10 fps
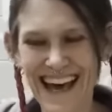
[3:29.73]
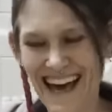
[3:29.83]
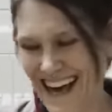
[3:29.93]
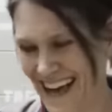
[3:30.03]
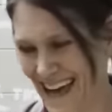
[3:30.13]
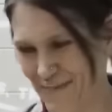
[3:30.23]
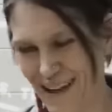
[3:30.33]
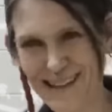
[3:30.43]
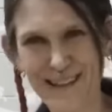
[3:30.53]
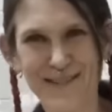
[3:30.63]
Uh, I hate
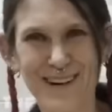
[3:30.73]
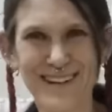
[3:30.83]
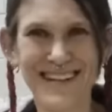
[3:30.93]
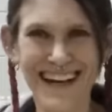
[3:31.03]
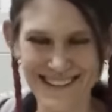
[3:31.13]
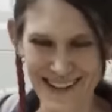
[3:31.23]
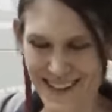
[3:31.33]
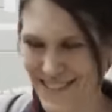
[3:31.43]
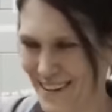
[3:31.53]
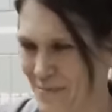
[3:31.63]
plastic forks. That's why I don't
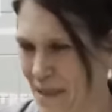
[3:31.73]
play.